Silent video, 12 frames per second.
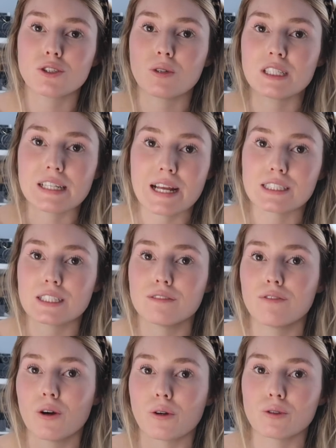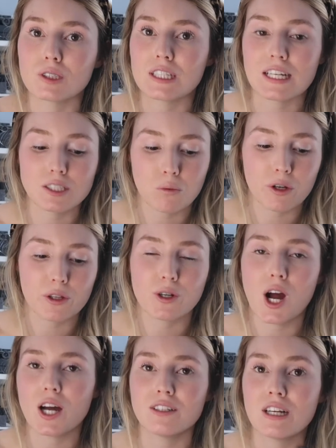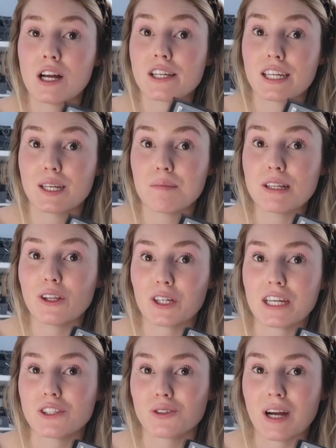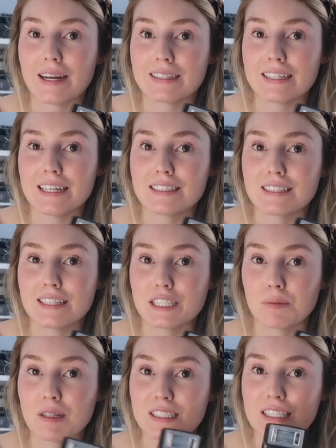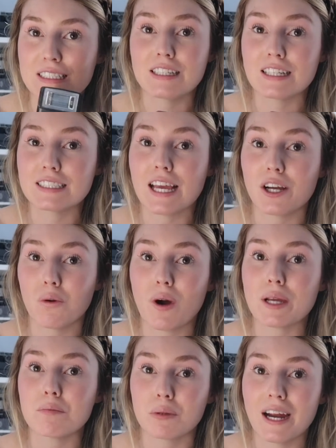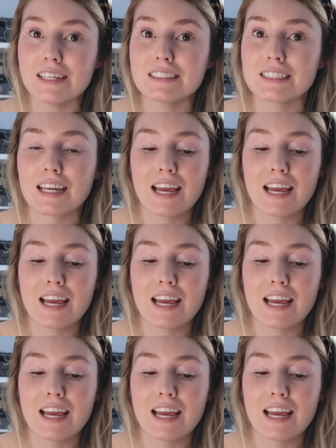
doing dancing photos, things where they're not going to be looking directly into this, because it does get quite bright.